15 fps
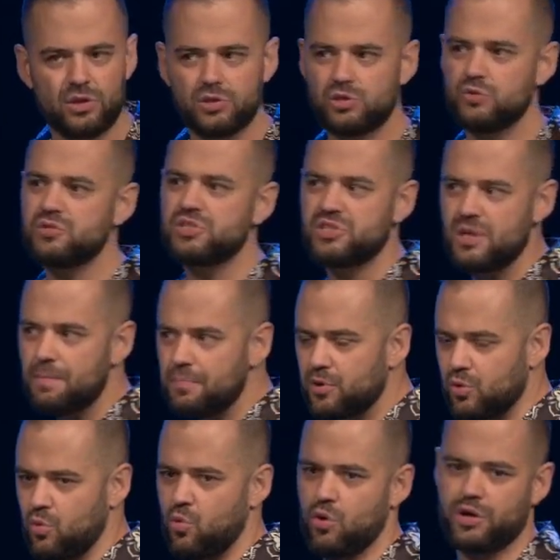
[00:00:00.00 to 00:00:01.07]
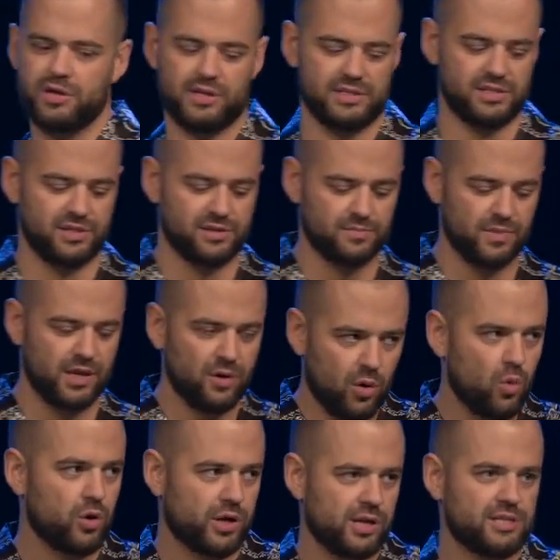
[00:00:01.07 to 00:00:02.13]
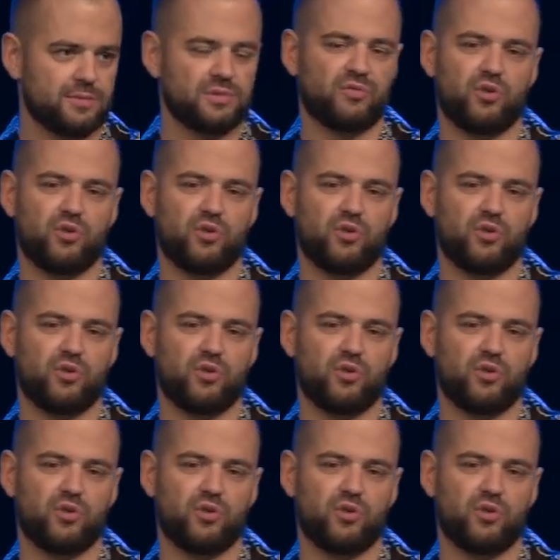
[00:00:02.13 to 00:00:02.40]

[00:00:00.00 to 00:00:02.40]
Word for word: to simpler organism, organisms